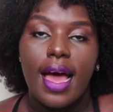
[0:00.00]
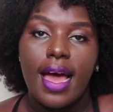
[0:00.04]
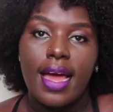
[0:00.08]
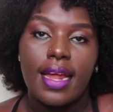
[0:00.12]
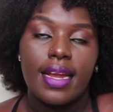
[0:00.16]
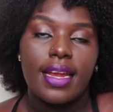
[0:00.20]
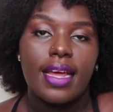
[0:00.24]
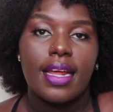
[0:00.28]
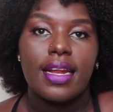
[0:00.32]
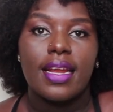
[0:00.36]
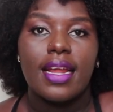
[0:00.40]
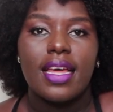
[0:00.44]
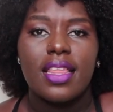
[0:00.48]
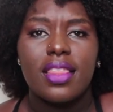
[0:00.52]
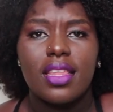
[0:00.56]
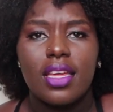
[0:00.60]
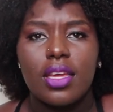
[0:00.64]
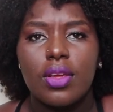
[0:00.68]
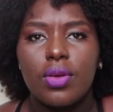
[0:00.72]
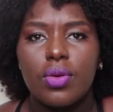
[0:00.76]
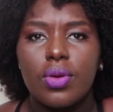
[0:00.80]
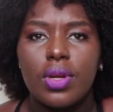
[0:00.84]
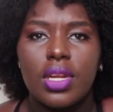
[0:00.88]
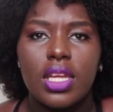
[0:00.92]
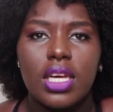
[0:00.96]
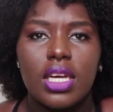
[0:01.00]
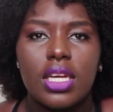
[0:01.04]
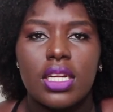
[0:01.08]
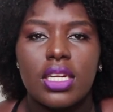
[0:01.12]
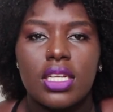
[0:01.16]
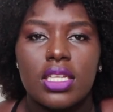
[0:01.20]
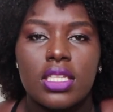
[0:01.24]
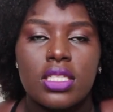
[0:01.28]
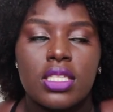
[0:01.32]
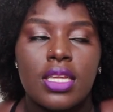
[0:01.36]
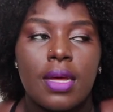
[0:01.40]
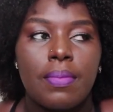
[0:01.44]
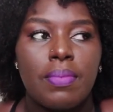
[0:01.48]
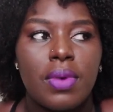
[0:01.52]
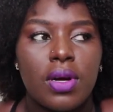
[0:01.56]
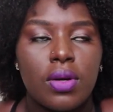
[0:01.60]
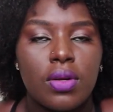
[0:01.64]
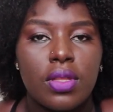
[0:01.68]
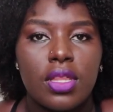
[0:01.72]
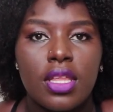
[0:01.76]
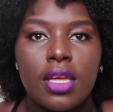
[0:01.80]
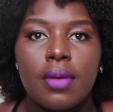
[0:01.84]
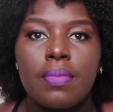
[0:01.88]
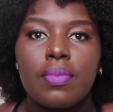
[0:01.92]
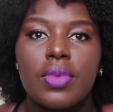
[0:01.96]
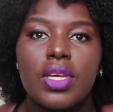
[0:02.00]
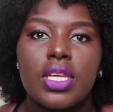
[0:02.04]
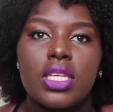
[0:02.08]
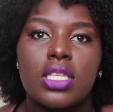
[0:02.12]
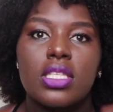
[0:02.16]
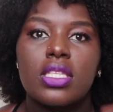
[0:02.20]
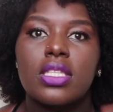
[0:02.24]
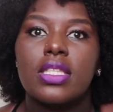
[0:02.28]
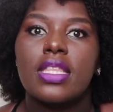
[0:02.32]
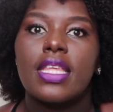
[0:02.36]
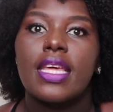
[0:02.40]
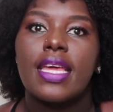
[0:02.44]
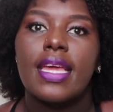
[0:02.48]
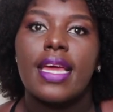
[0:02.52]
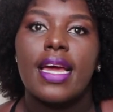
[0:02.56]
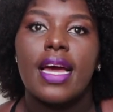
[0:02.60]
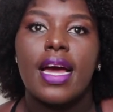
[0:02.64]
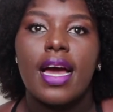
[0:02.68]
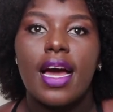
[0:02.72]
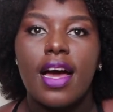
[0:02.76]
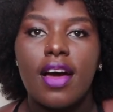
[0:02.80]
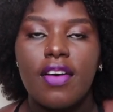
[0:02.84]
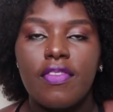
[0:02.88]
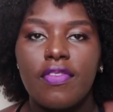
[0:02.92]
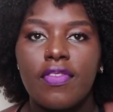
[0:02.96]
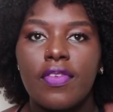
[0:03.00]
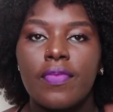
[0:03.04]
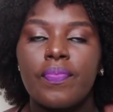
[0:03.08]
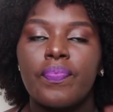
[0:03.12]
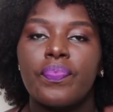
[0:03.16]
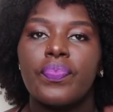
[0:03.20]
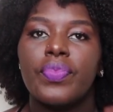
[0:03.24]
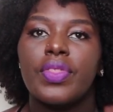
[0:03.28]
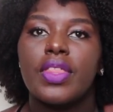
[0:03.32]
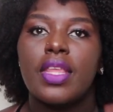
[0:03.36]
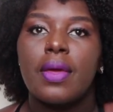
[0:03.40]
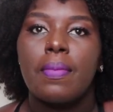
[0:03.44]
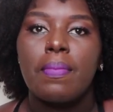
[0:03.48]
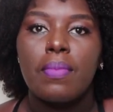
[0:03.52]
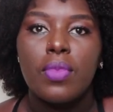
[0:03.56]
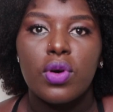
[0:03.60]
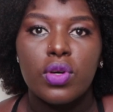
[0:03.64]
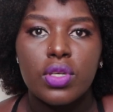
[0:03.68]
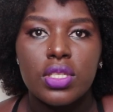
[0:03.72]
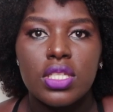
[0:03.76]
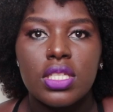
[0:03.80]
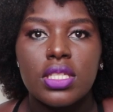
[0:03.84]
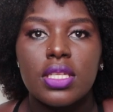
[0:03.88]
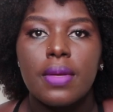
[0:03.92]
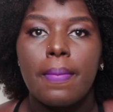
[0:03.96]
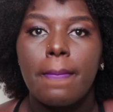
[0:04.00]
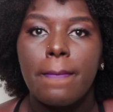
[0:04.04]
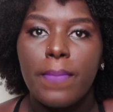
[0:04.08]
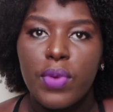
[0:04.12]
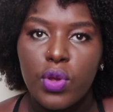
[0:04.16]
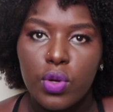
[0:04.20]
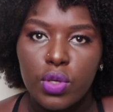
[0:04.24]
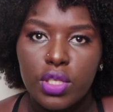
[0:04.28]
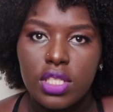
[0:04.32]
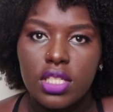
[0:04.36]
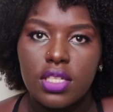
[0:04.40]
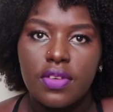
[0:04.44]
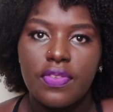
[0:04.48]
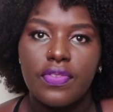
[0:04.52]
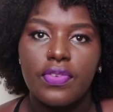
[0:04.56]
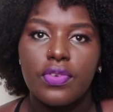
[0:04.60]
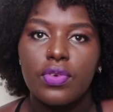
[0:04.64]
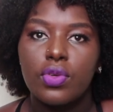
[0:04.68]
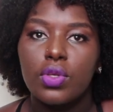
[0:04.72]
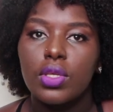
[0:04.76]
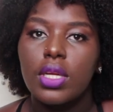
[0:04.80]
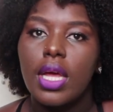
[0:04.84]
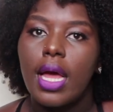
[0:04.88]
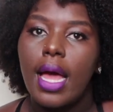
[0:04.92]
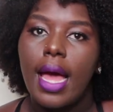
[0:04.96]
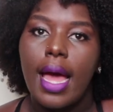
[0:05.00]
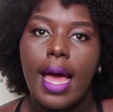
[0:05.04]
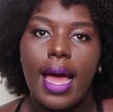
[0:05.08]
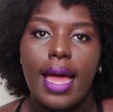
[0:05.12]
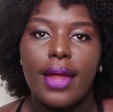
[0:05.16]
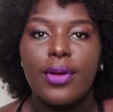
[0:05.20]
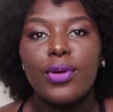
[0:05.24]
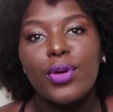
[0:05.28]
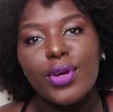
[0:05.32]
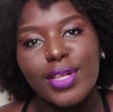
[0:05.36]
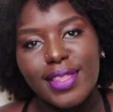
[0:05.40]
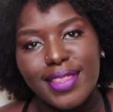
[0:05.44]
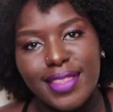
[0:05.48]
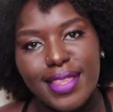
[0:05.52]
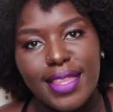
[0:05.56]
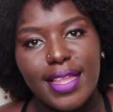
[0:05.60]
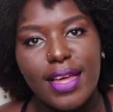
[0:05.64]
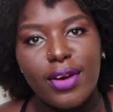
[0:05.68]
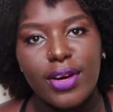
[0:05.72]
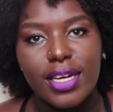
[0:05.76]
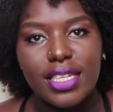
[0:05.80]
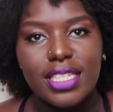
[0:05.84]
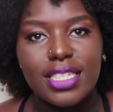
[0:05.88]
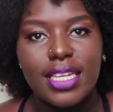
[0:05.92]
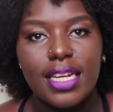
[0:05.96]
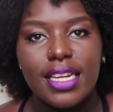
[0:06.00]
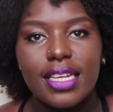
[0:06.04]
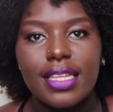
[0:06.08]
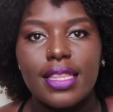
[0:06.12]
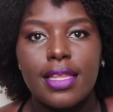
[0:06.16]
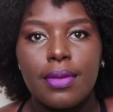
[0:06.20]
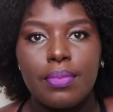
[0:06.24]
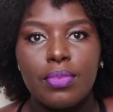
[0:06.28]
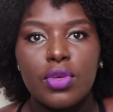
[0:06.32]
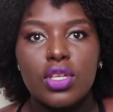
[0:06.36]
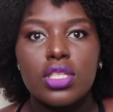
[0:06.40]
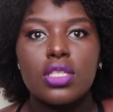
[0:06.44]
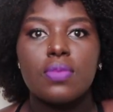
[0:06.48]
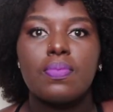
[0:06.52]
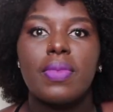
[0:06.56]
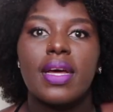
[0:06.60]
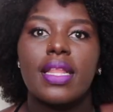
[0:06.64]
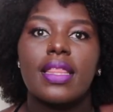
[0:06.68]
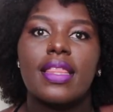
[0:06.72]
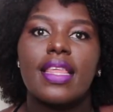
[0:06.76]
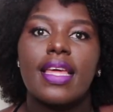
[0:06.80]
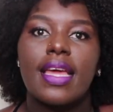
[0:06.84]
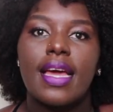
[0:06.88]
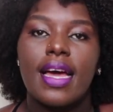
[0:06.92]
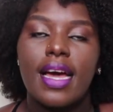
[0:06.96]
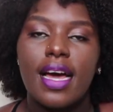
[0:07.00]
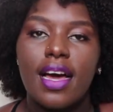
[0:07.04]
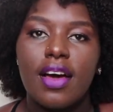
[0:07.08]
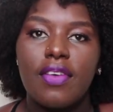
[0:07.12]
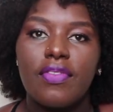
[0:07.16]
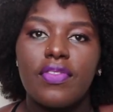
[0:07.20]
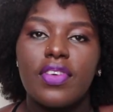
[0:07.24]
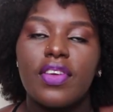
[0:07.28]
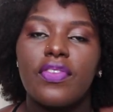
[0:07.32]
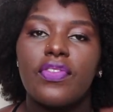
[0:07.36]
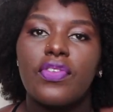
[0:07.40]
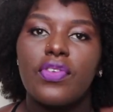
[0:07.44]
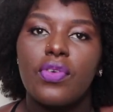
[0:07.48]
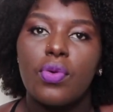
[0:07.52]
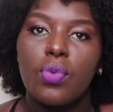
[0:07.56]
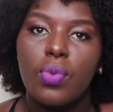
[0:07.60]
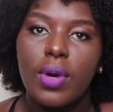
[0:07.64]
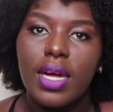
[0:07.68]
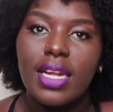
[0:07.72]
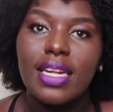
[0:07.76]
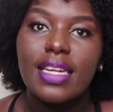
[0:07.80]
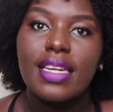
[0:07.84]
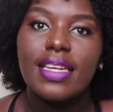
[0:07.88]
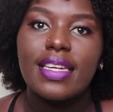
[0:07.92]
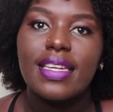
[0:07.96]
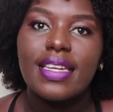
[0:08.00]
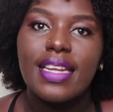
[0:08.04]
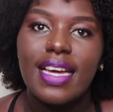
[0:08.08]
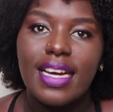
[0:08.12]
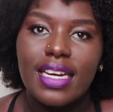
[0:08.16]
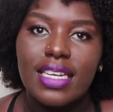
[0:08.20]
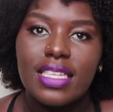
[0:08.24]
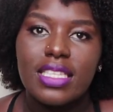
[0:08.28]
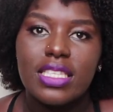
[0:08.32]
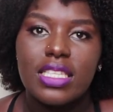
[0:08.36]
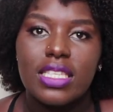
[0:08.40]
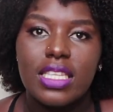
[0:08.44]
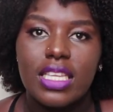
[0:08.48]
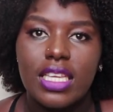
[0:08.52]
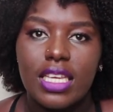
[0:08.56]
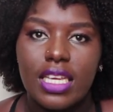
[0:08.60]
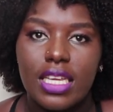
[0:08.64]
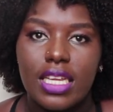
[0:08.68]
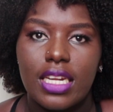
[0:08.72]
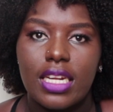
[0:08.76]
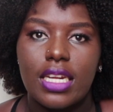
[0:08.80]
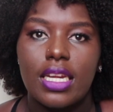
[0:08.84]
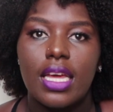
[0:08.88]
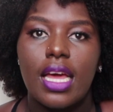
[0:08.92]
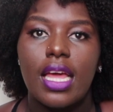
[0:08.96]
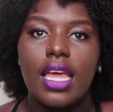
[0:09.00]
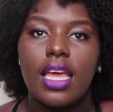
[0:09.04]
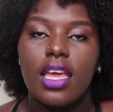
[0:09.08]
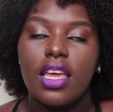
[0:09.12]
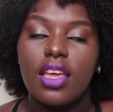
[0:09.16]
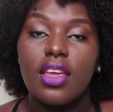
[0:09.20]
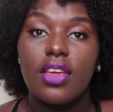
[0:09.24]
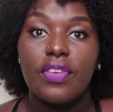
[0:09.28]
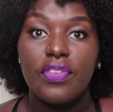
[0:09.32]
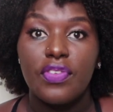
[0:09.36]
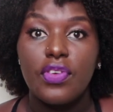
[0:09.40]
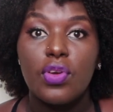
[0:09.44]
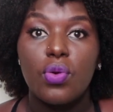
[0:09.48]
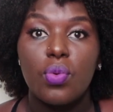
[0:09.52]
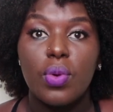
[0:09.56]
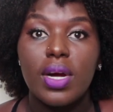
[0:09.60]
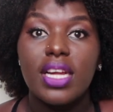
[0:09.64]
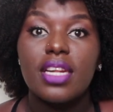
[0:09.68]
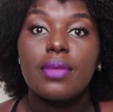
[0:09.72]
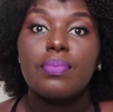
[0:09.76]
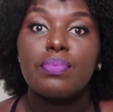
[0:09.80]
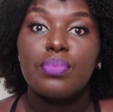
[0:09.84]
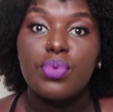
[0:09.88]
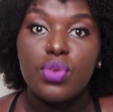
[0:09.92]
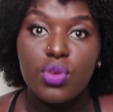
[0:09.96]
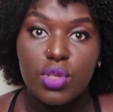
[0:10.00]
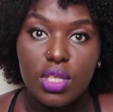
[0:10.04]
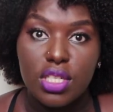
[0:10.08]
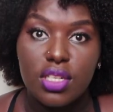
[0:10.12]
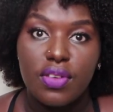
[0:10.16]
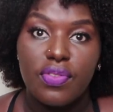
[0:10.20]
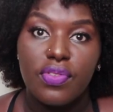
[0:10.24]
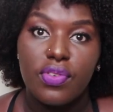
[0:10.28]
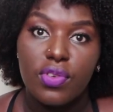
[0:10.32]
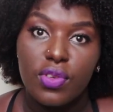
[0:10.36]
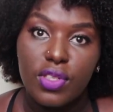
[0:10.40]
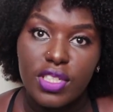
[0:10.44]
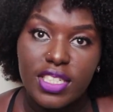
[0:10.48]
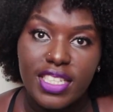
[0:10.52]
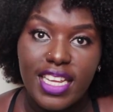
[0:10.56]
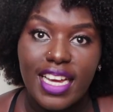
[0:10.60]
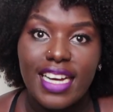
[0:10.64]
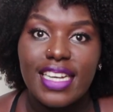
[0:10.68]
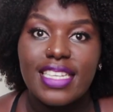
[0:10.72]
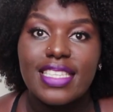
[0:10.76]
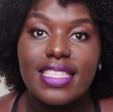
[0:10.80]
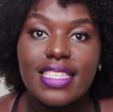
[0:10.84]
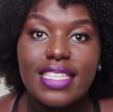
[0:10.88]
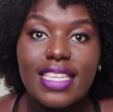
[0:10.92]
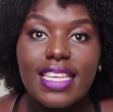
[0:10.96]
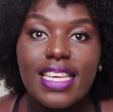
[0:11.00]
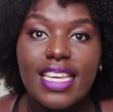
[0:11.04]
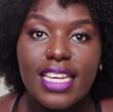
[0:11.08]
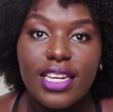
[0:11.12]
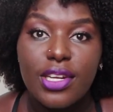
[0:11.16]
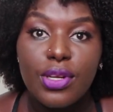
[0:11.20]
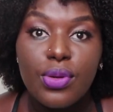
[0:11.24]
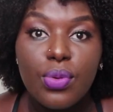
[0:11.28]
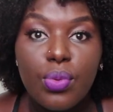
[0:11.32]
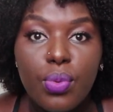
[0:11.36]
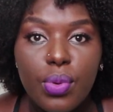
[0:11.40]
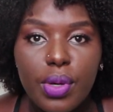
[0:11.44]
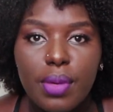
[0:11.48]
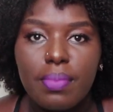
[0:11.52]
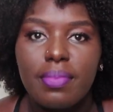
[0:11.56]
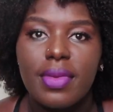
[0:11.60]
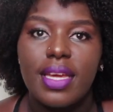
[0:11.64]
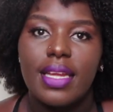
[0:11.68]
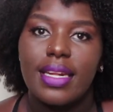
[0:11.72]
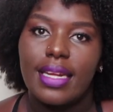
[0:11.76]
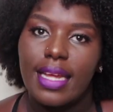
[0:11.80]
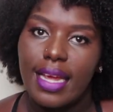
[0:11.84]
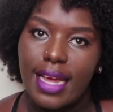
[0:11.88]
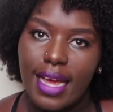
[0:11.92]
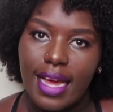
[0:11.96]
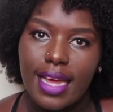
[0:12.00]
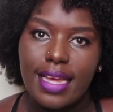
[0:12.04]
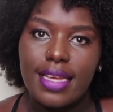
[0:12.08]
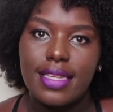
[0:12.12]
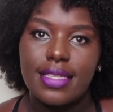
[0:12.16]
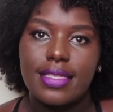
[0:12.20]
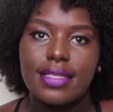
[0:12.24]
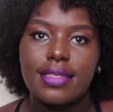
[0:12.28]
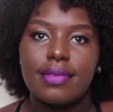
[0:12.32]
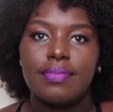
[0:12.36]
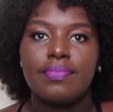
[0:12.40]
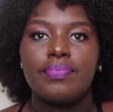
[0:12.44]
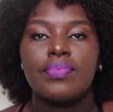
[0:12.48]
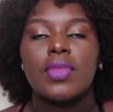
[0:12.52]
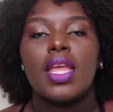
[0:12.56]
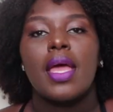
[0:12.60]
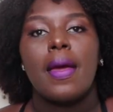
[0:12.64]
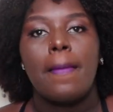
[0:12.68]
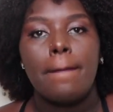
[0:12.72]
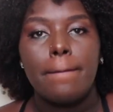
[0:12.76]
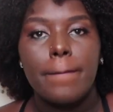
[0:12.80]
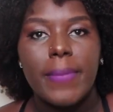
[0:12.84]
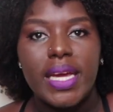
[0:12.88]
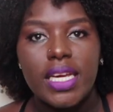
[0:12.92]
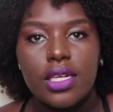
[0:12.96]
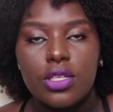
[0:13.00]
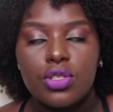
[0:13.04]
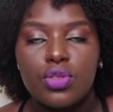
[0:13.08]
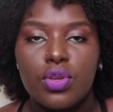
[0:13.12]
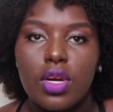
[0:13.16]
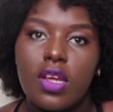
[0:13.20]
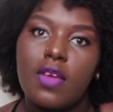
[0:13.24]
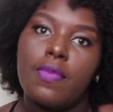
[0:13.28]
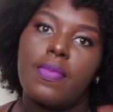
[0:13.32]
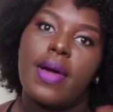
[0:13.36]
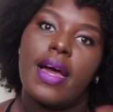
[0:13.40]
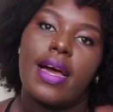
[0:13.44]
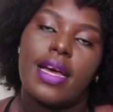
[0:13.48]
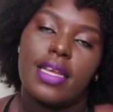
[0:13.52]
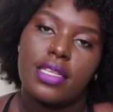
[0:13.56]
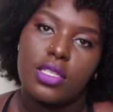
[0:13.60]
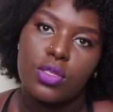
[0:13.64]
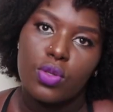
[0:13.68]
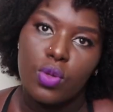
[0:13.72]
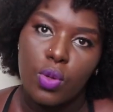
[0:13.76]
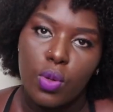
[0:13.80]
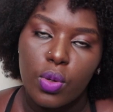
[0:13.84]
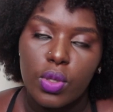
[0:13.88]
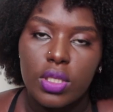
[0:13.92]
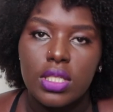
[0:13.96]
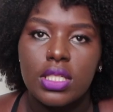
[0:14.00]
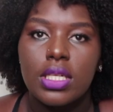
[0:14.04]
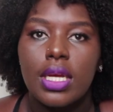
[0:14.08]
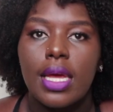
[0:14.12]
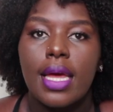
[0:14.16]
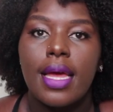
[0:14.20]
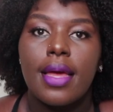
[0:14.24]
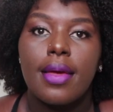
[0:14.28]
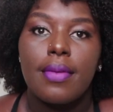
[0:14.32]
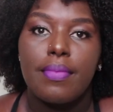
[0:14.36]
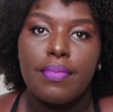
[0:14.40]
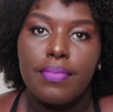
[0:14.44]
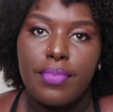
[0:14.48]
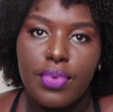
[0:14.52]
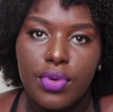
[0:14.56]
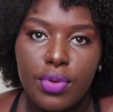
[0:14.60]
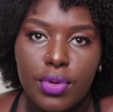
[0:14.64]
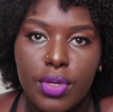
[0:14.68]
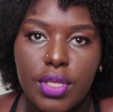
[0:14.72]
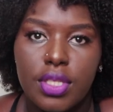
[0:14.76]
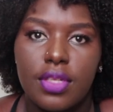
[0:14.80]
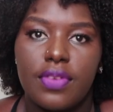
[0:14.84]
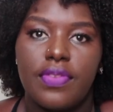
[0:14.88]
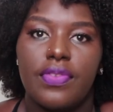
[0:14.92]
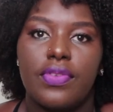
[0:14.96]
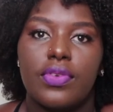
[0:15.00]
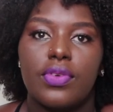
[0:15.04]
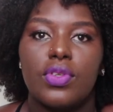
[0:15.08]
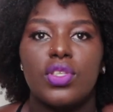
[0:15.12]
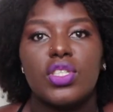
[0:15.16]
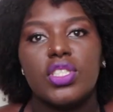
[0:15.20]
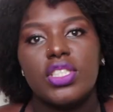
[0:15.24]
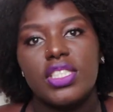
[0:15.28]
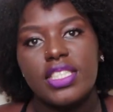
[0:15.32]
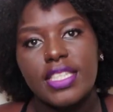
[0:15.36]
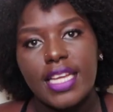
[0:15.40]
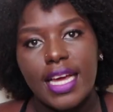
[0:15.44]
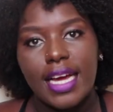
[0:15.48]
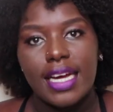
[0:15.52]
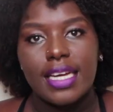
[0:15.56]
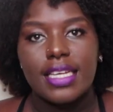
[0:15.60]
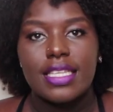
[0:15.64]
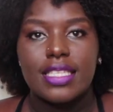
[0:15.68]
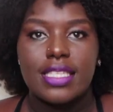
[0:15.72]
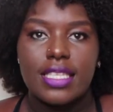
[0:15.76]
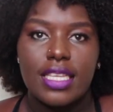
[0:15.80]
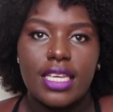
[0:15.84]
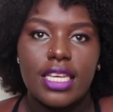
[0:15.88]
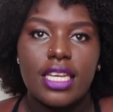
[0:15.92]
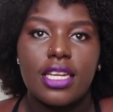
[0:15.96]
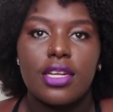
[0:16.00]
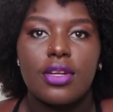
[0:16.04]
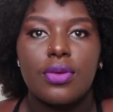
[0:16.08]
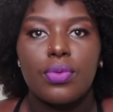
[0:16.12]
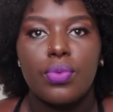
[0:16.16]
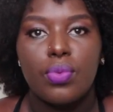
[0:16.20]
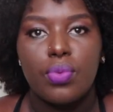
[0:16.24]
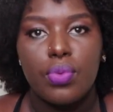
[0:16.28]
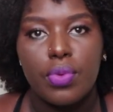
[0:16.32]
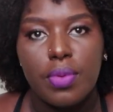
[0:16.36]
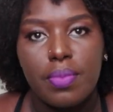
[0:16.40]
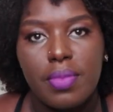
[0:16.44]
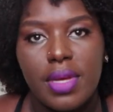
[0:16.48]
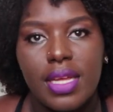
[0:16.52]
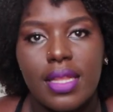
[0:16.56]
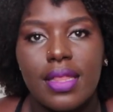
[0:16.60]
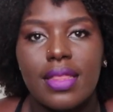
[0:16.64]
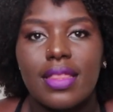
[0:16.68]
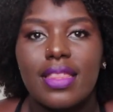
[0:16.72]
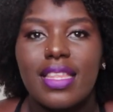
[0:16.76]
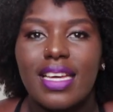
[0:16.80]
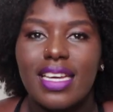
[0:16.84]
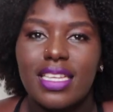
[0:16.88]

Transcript: And another uniqueness about them is they have the most beautiful, not actually the most, but they have, if you want beautiful dark-skinned women, guys, my tribe has got beautiful dark-skinned women.